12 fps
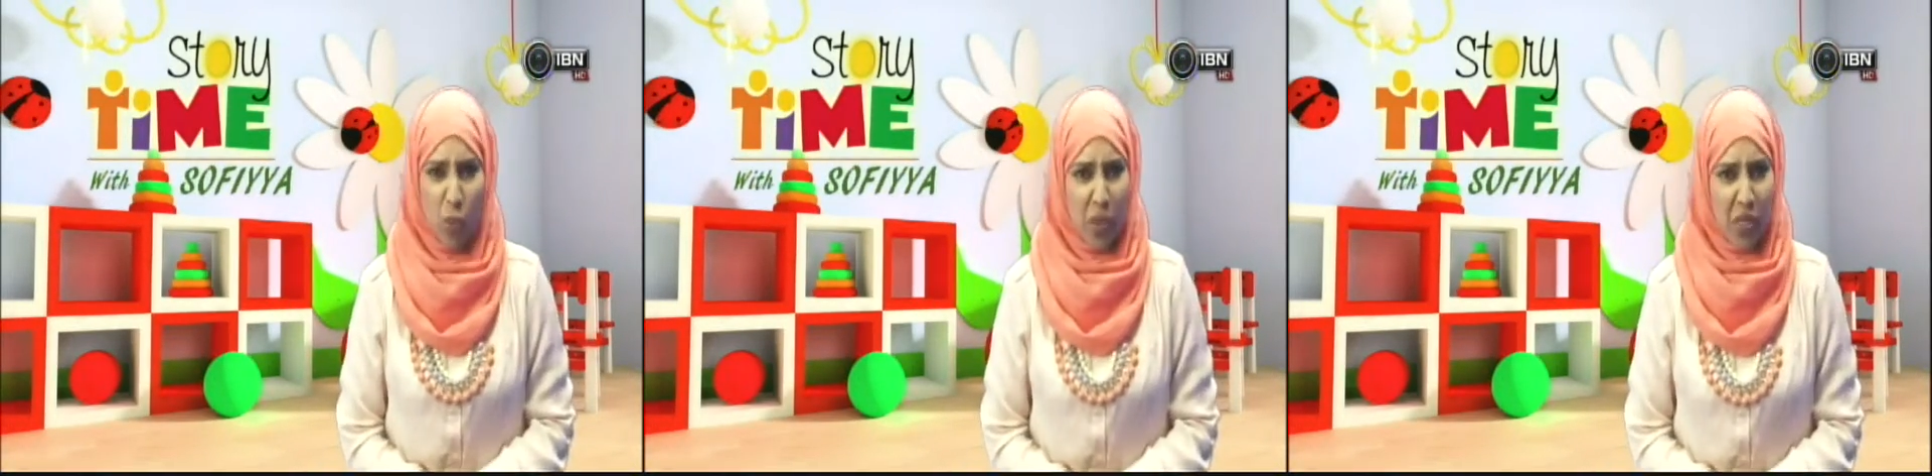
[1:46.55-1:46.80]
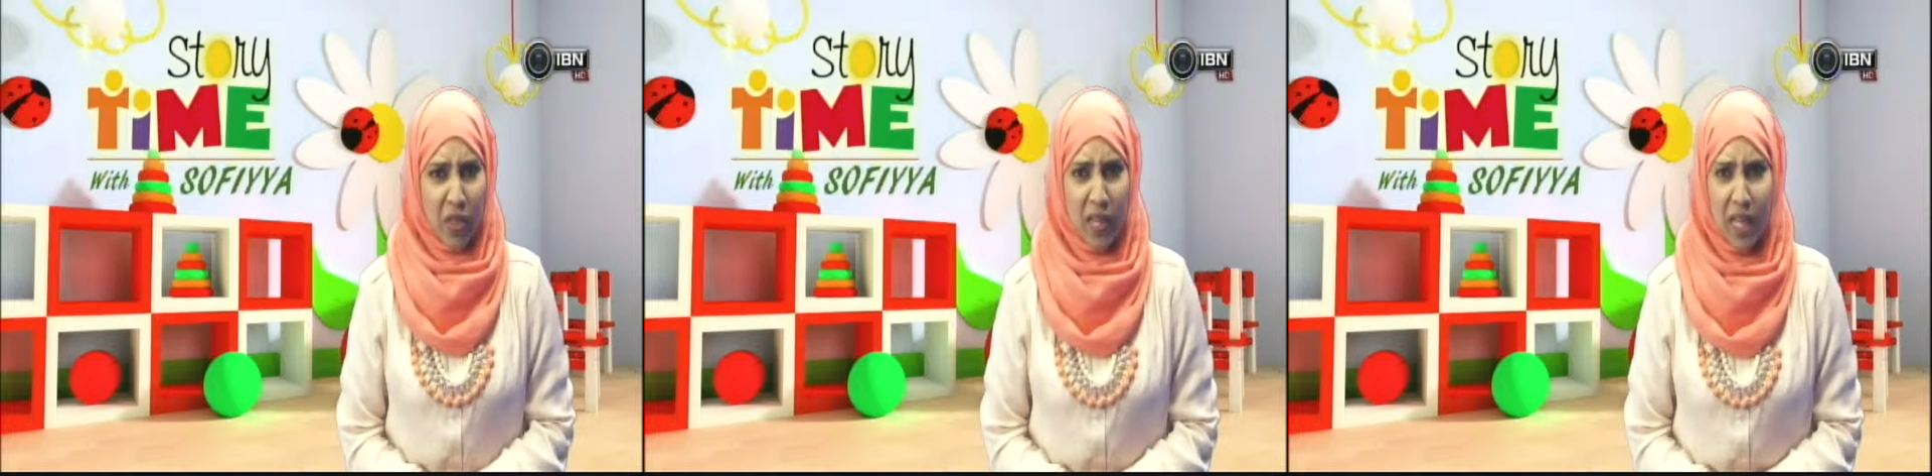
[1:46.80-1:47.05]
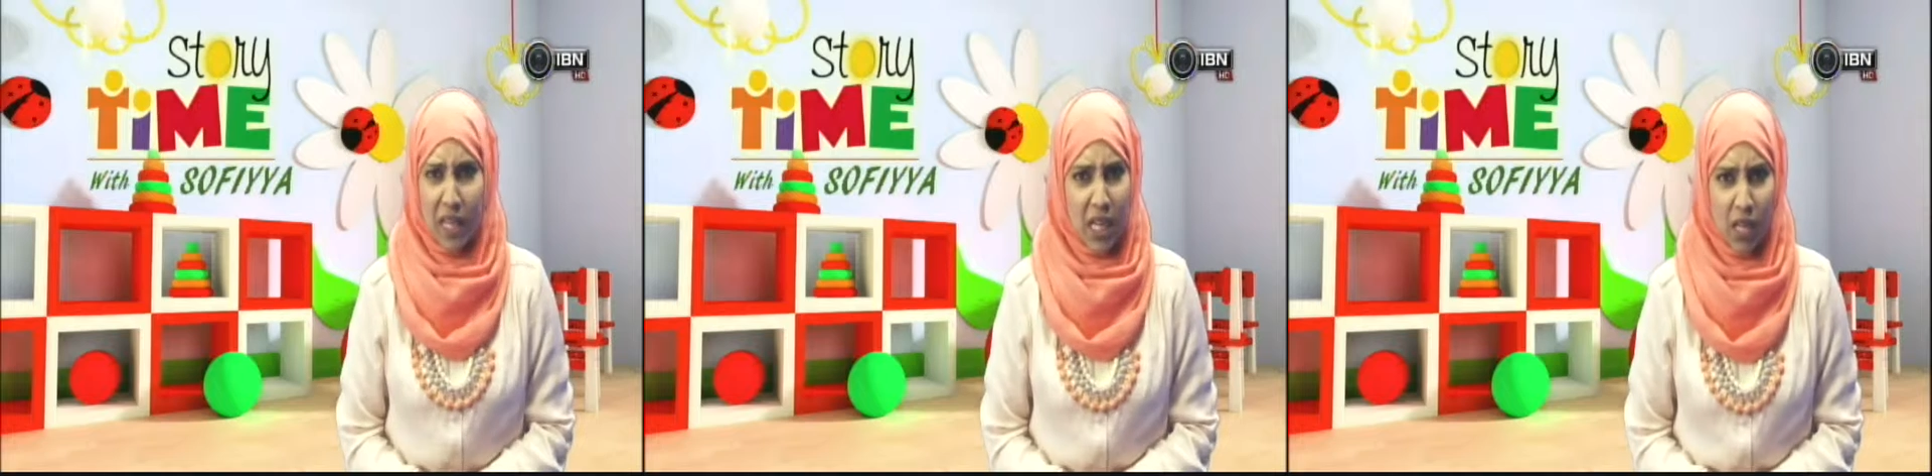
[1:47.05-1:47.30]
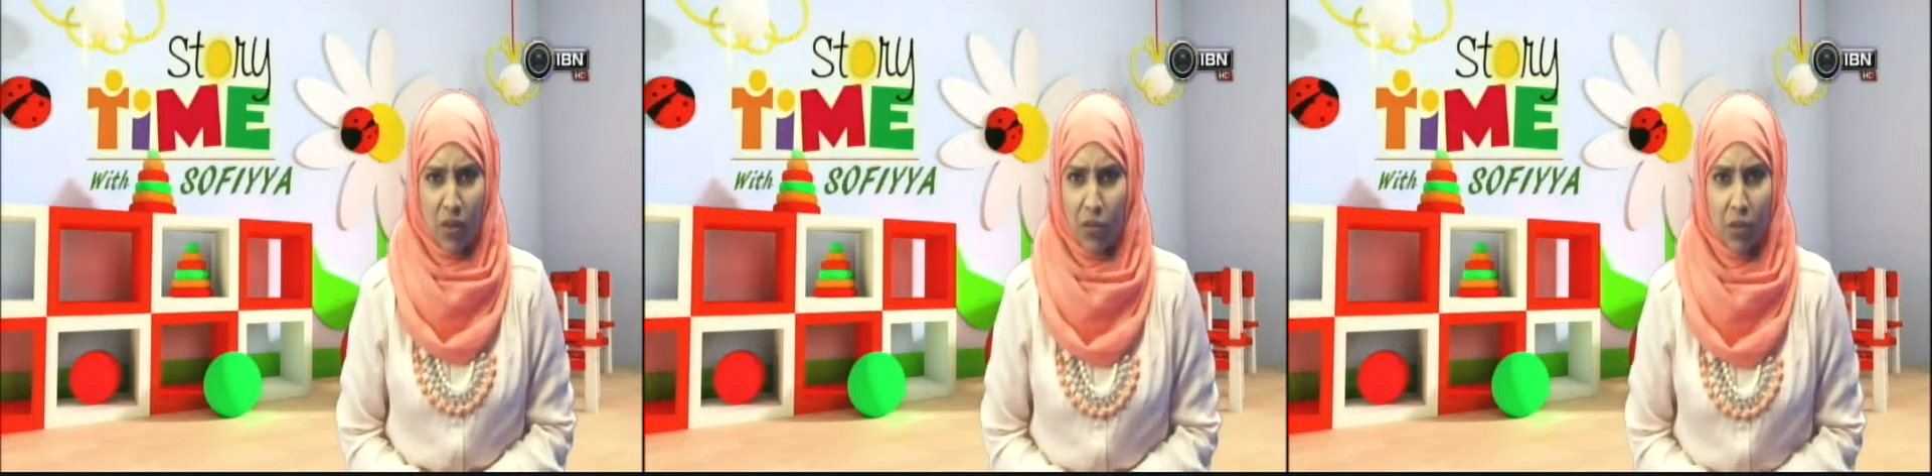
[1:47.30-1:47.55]
with
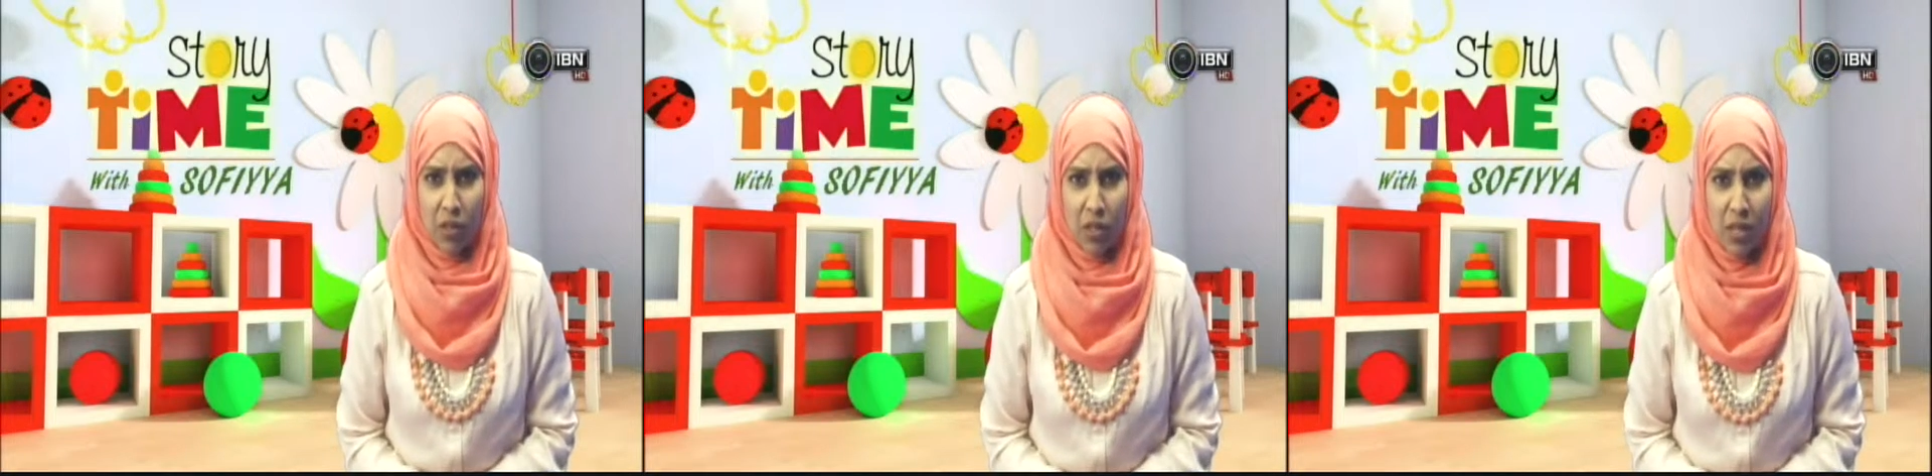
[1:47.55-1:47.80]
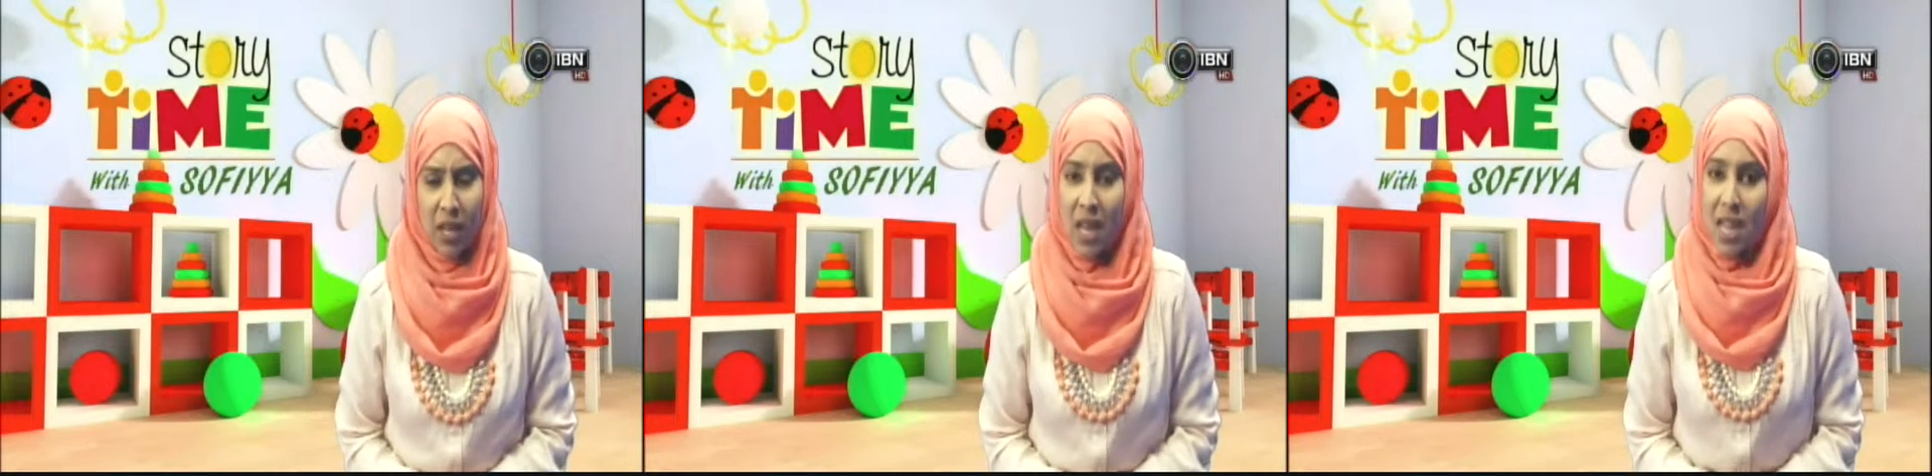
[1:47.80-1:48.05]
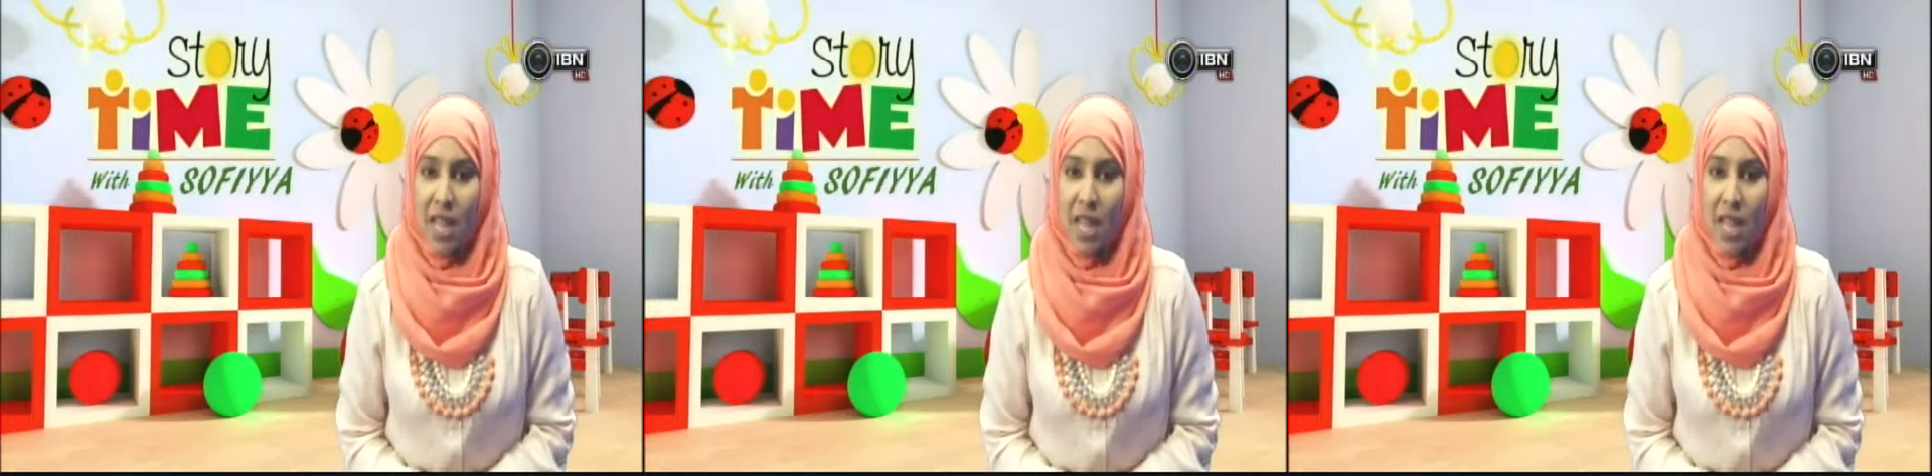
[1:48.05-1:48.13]
evil.